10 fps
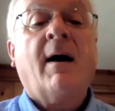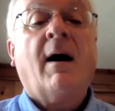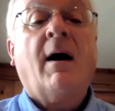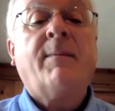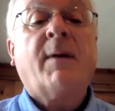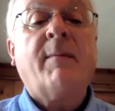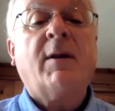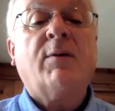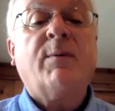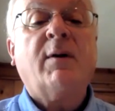
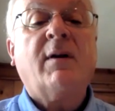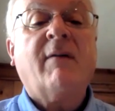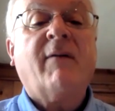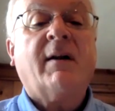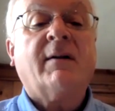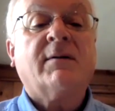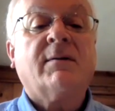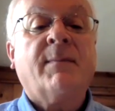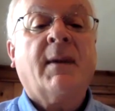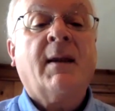Upcoming community events.
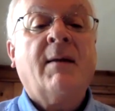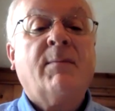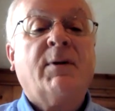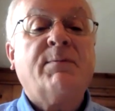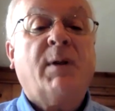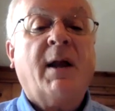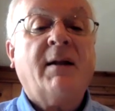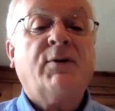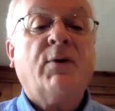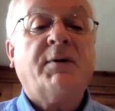Please
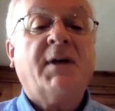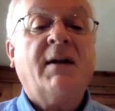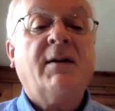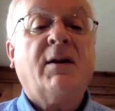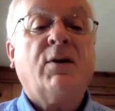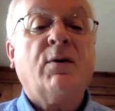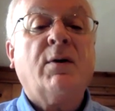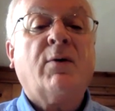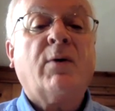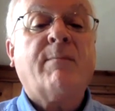plan to attend the Cue the
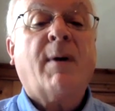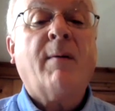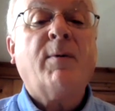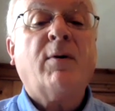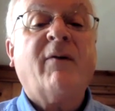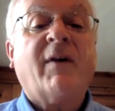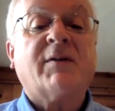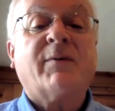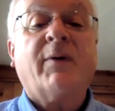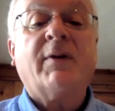Creek Barbecue
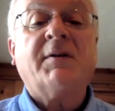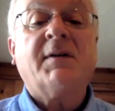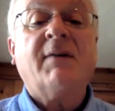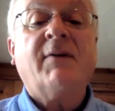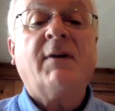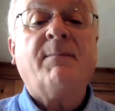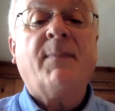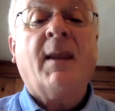Festival this evening,